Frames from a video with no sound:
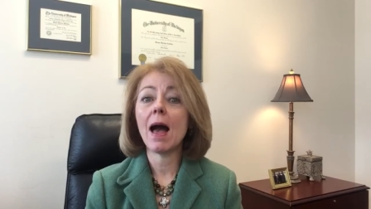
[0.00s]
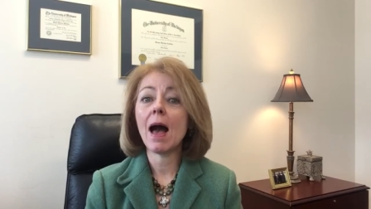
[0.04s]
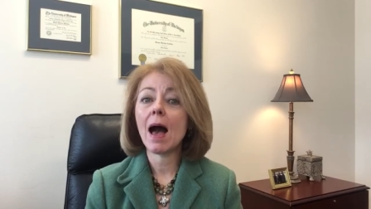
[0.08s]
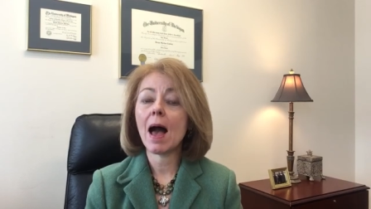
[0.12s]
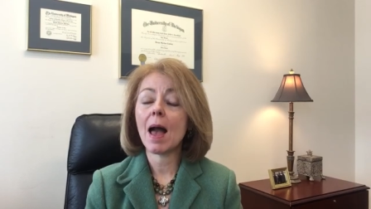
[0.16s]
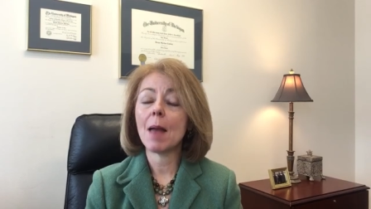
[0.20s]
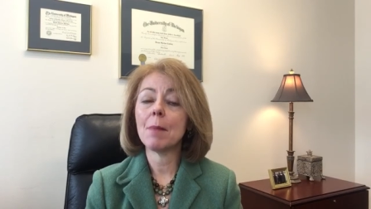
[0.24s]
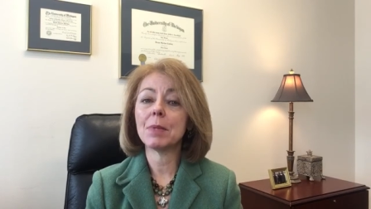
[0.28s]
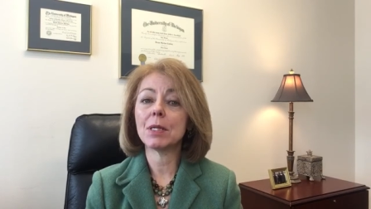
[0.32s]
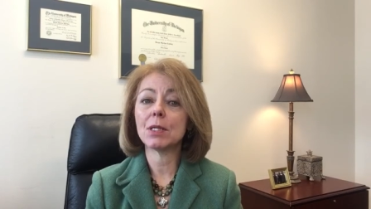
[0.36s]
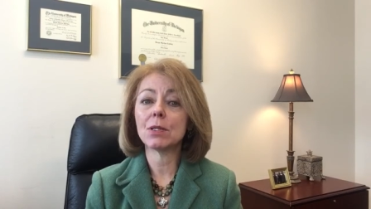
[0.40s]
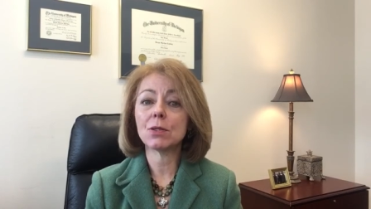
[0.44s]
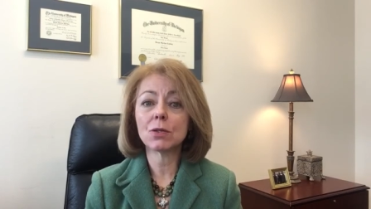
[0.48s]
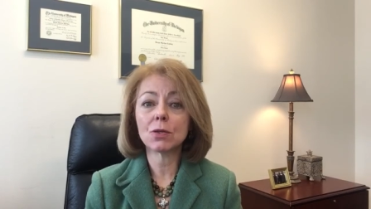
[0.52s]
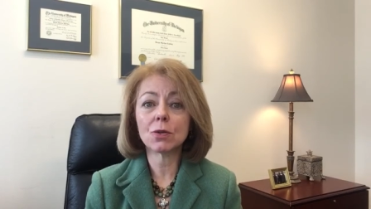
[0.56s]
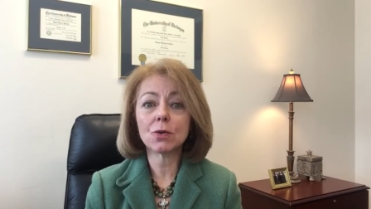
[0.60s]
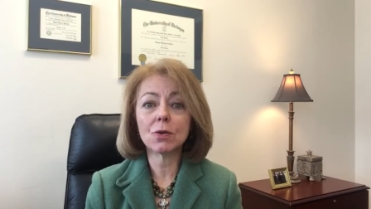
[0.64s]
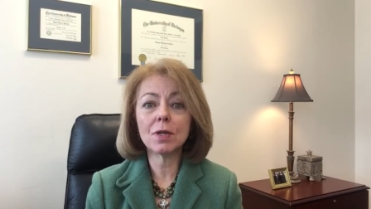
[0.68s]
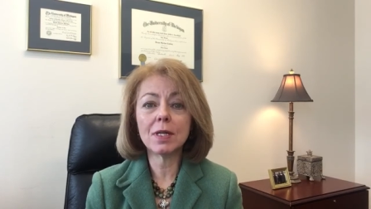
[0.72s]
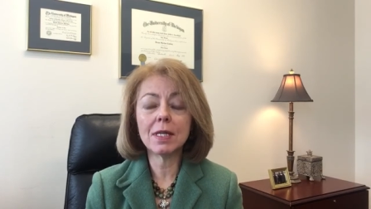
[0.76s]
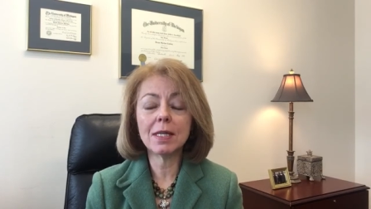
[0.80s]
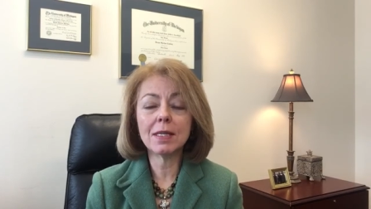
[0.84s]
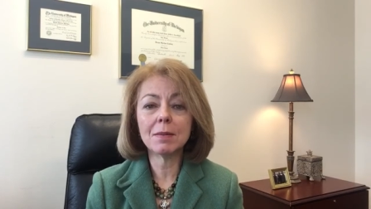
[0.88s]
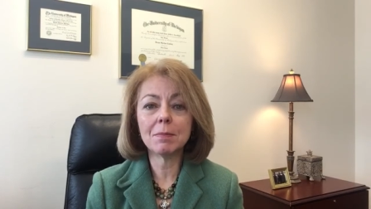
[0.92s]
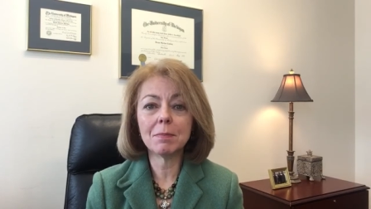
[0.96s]
I'm an
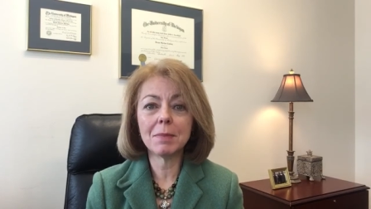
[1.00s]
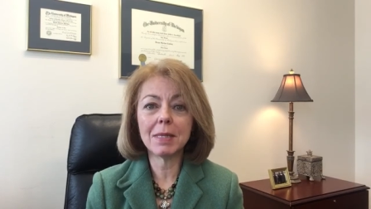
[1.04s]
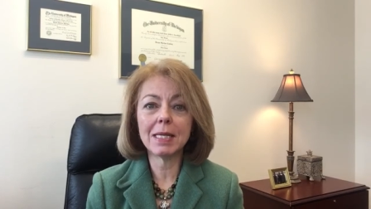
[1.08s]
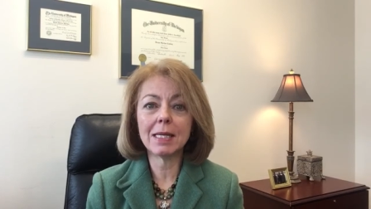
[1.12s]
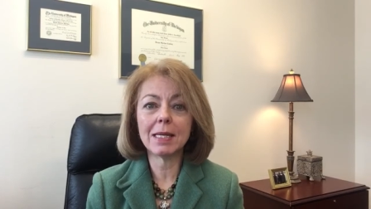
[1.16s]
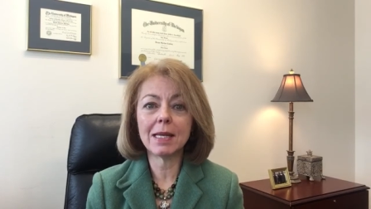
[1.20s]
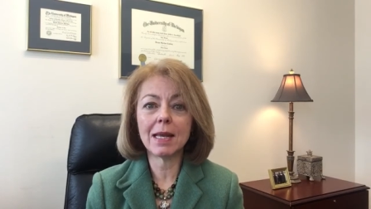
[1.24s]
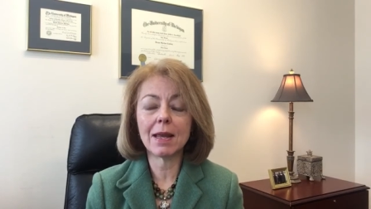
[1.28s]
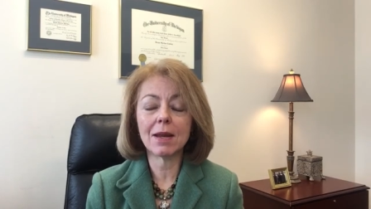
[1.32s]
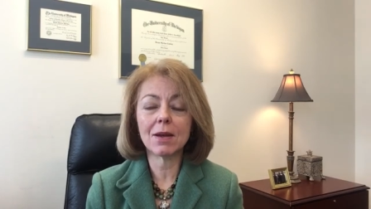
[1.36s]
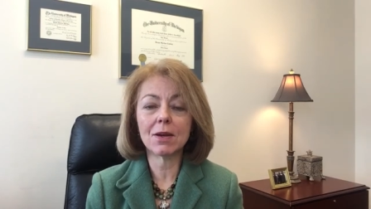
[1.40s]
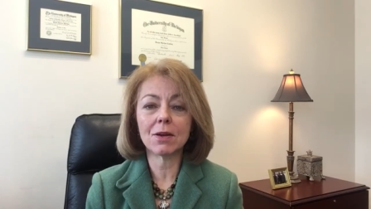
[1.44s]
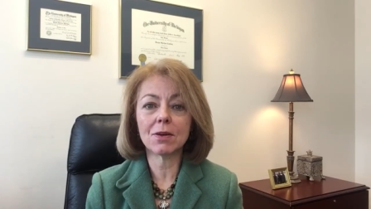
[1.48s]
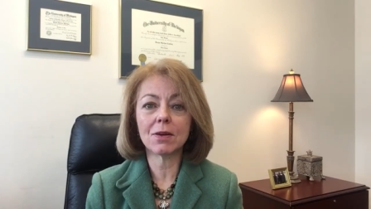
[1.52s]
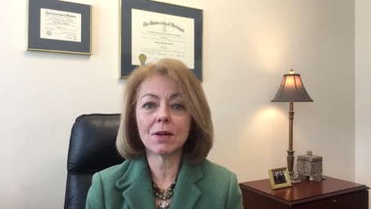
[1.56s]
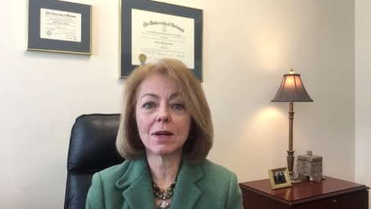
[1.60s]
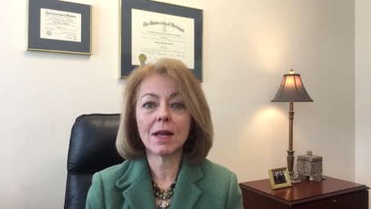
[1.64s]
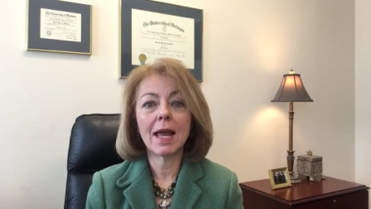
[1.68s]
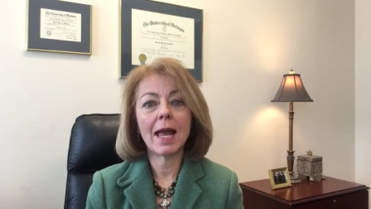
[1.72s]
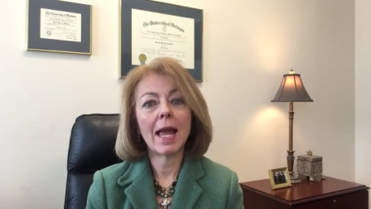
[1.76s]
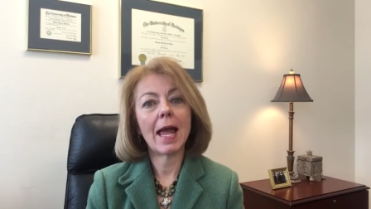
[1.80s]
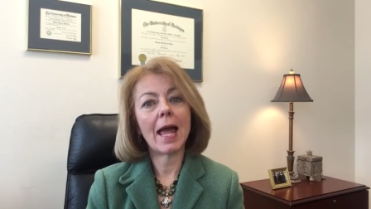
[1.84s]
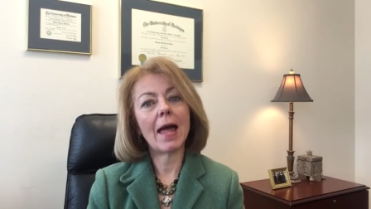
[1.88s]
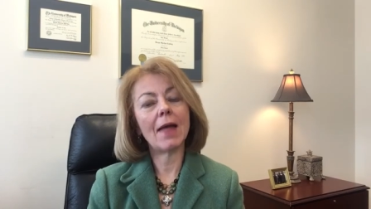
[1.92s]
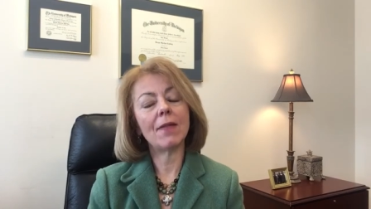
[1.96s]
attorney and mediator,
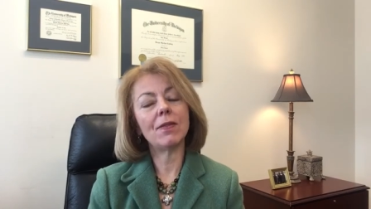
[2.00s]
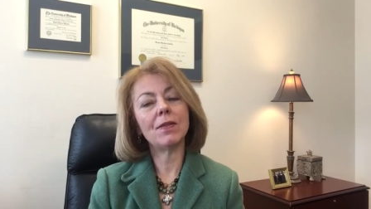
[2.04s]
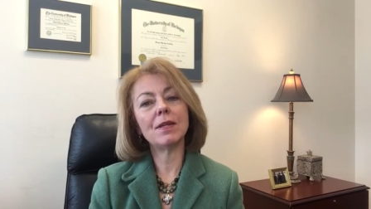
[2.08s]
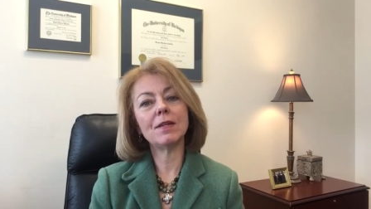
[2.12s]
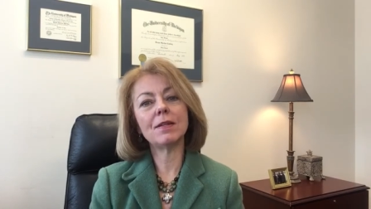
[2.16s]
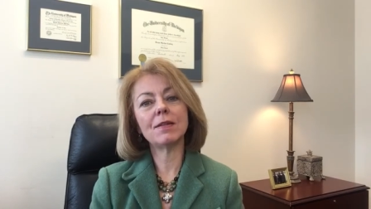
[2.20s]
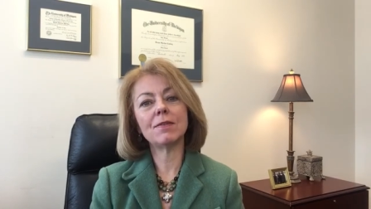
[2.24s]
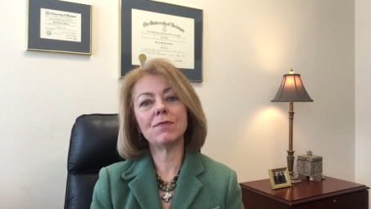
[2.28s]
and this